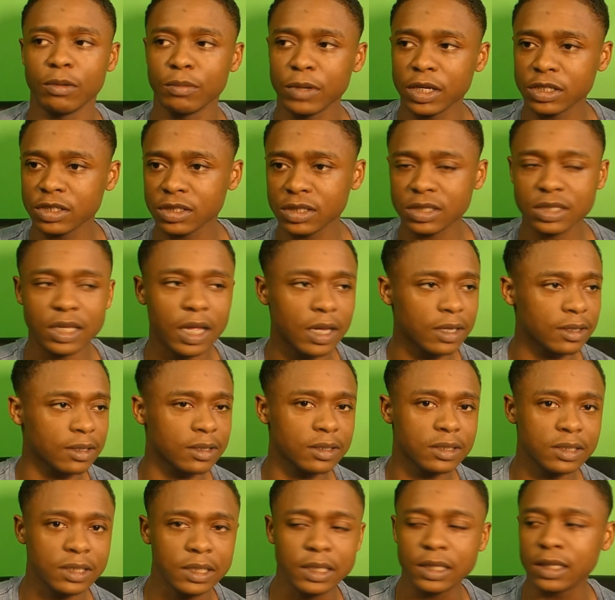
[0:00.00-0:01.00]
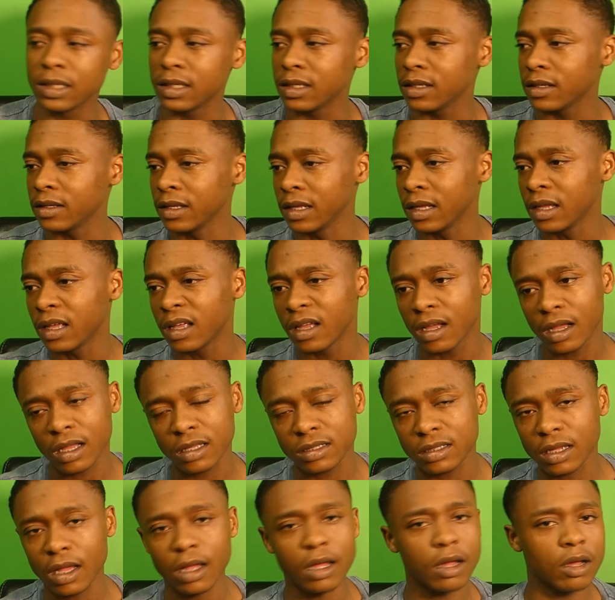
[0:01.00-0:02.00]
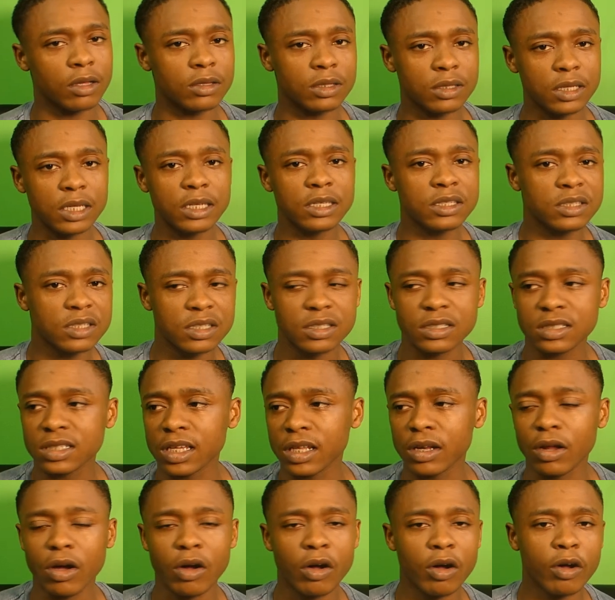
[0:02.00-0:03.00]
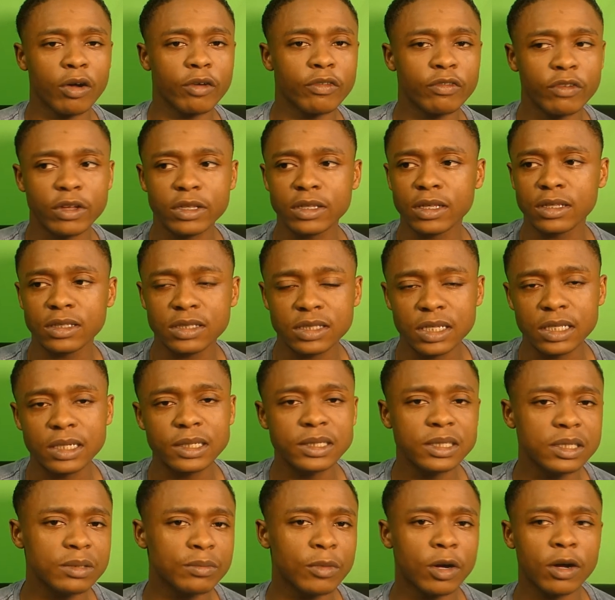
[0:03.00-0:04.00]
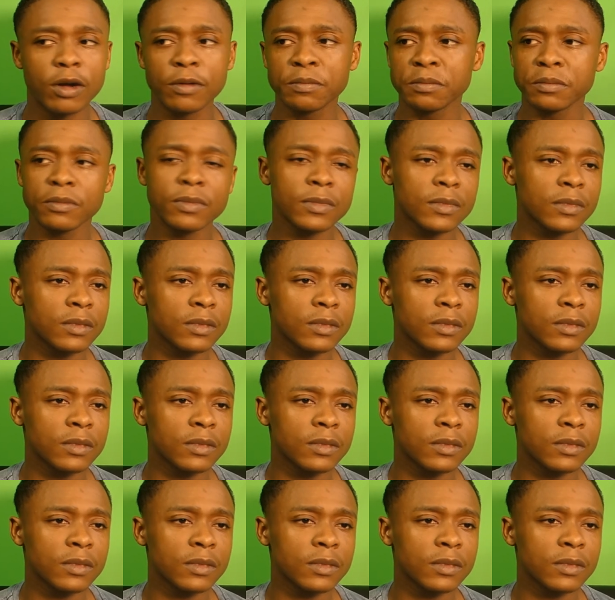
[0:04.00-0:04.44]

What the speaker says: Imagine Sagna, Tierney, as a decent centre-half, and then Saliba.